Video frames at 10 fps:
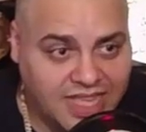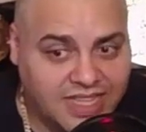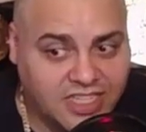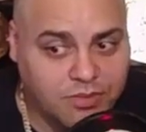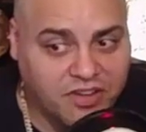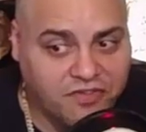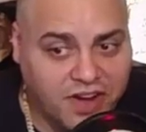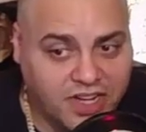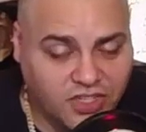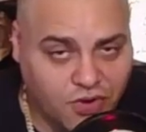This could be a
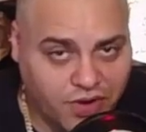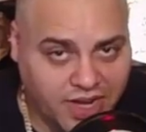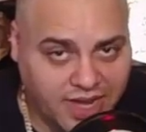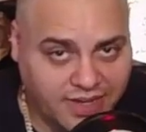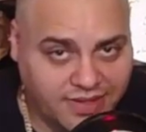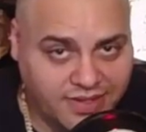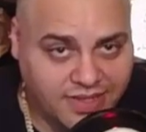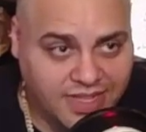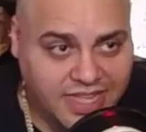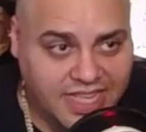funny storyline.
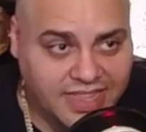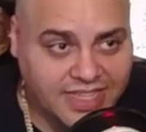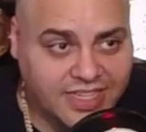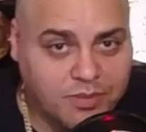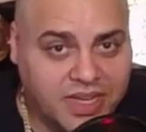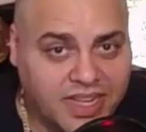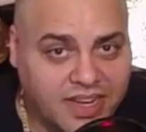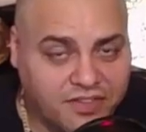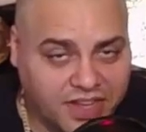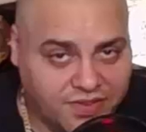This could be an
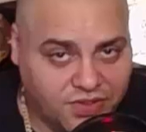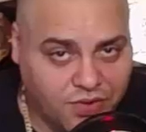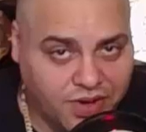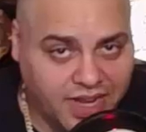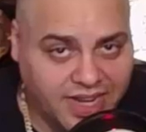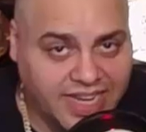innovative storyline,